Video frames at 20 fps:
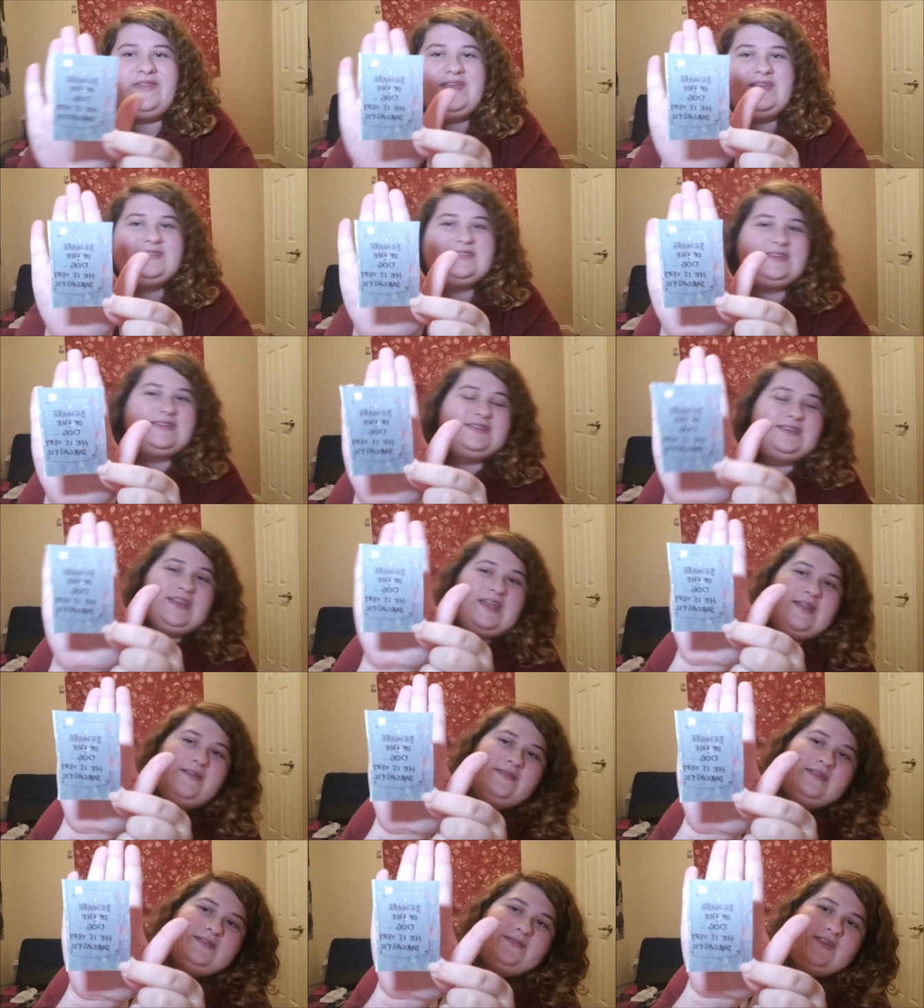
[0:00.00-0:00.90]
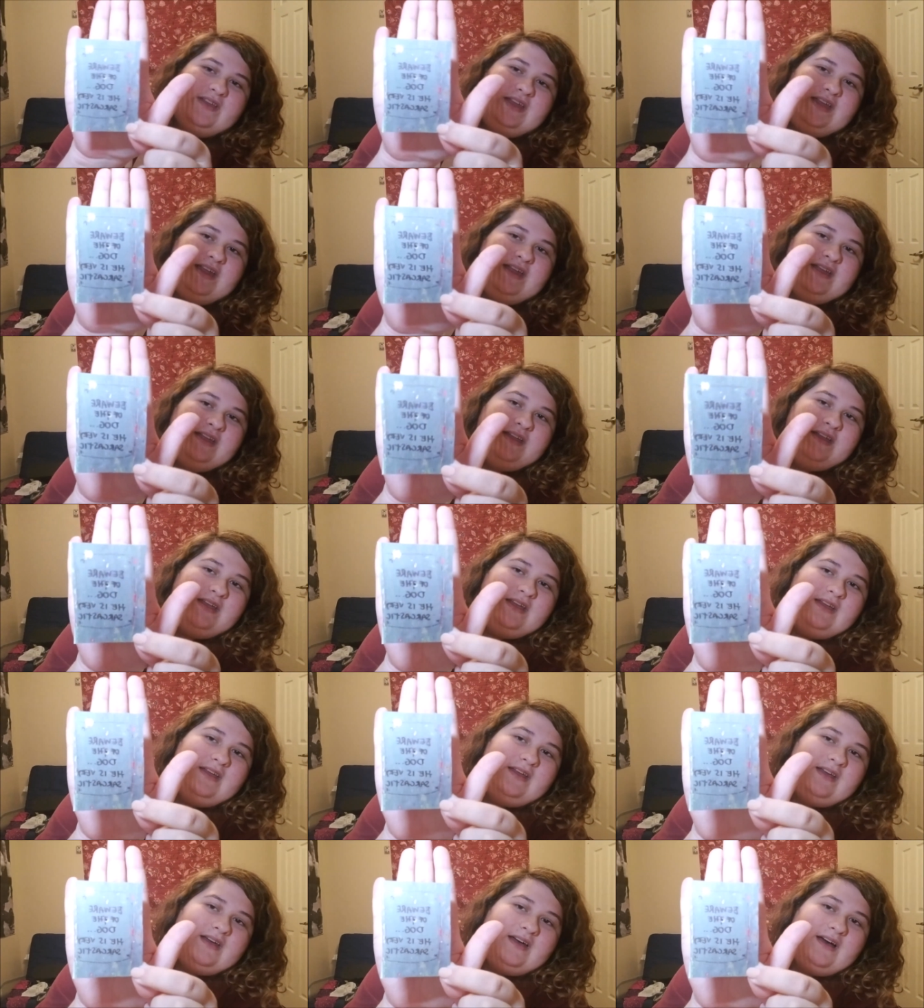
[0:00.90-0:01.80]
this because I thought it was funny.
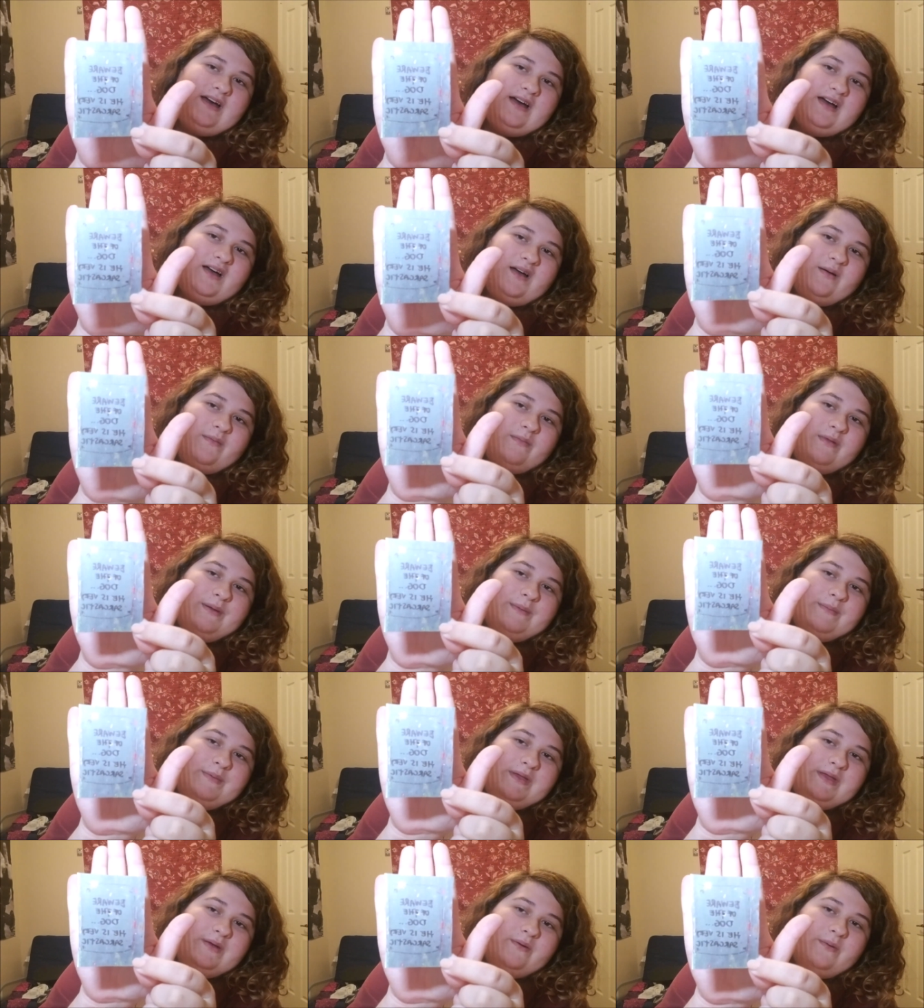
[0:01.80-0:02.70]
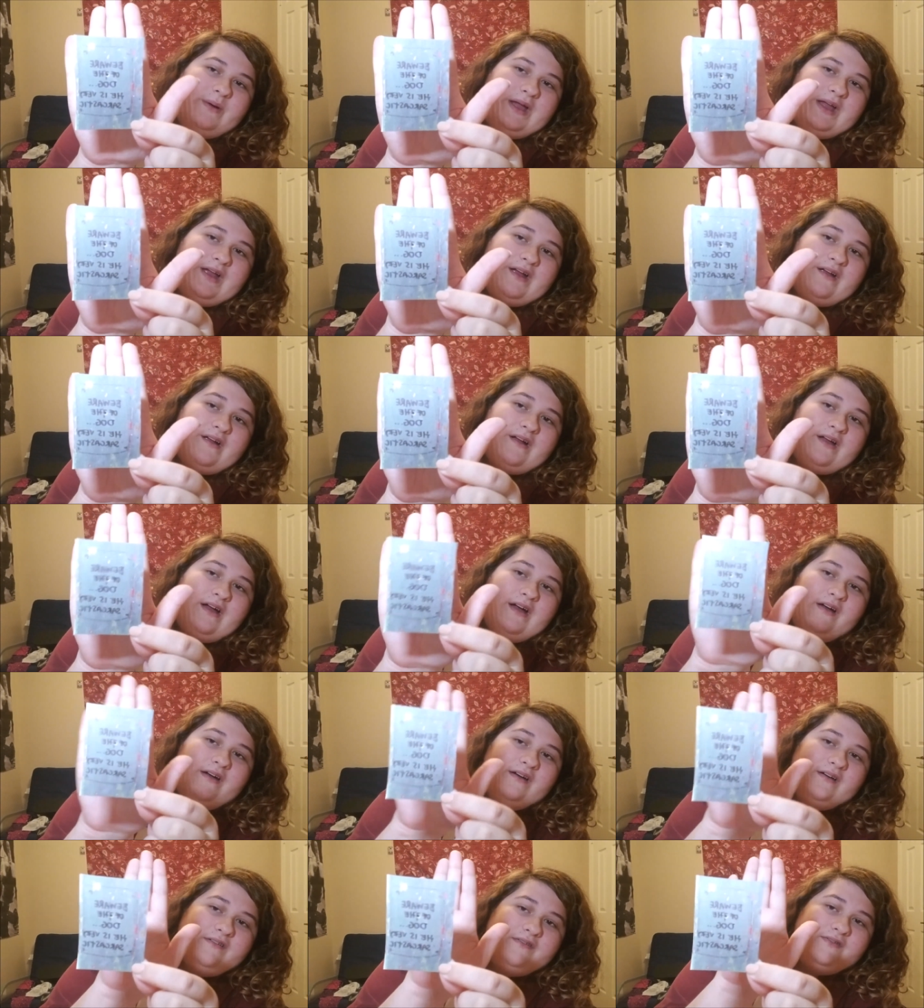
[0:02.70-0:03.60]
Um, beware
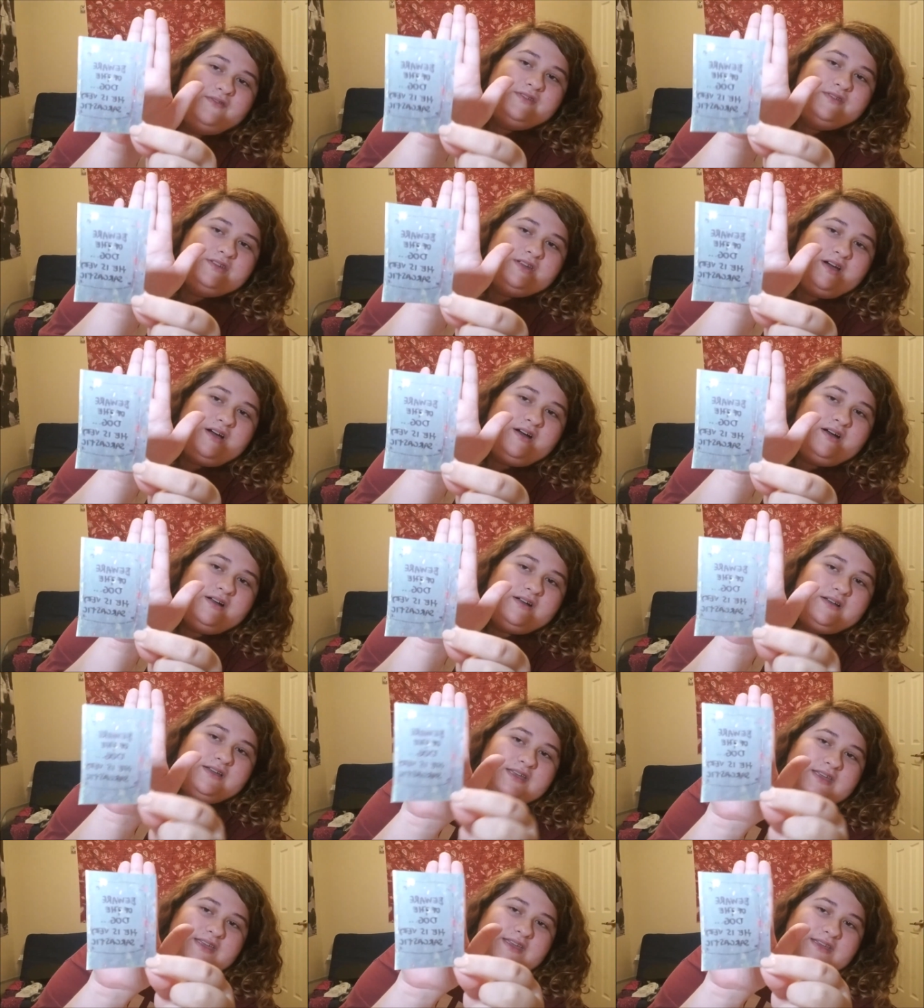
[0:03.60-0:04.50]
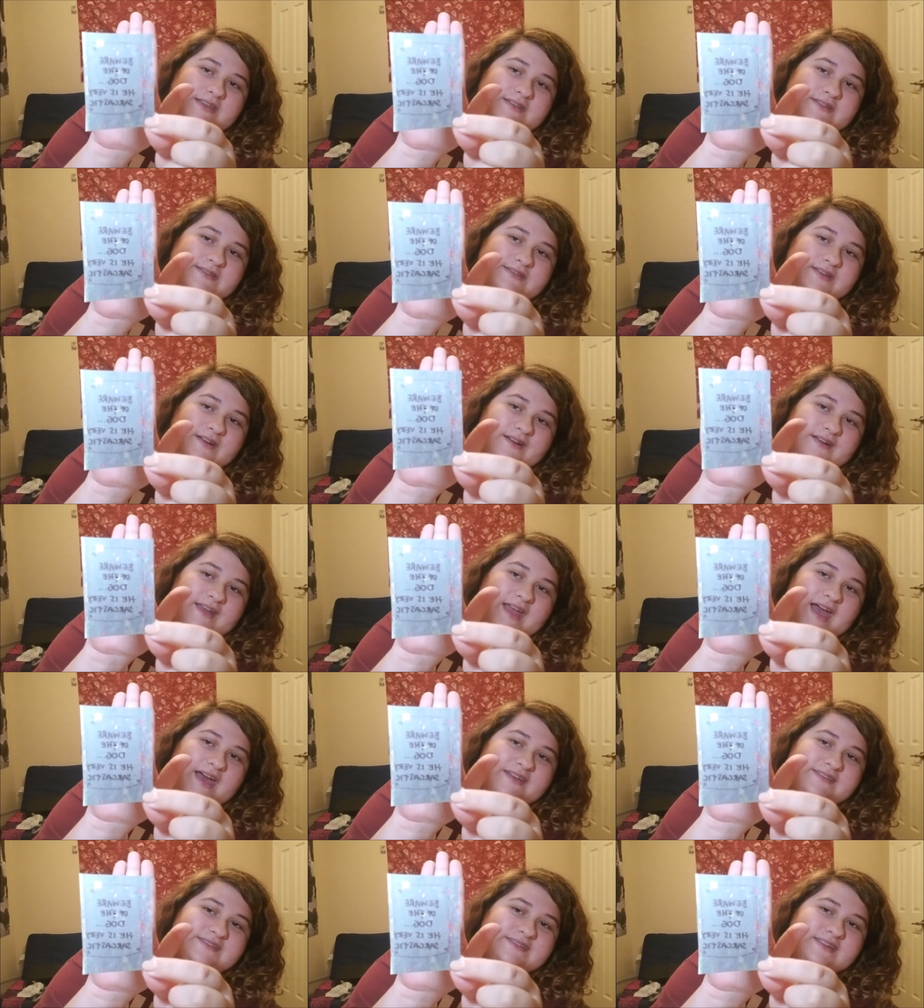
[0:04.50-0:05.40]
of dog. He is
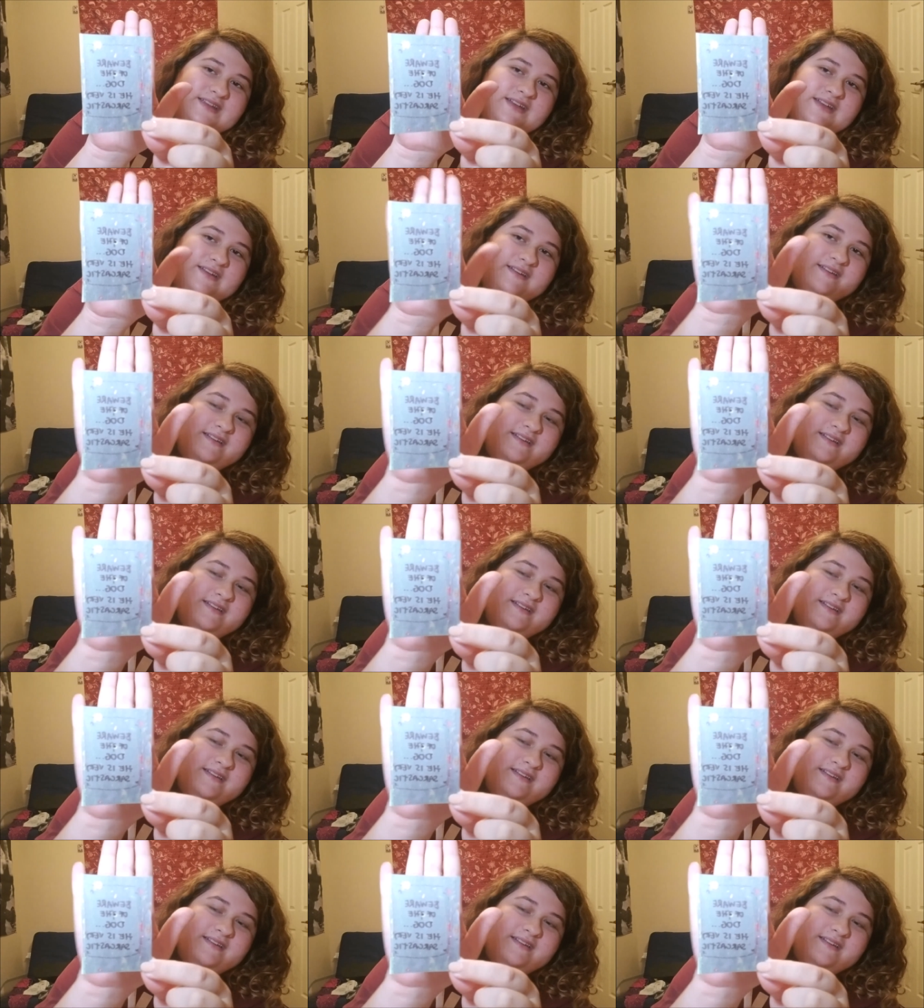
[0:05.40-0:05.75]
sarcastic.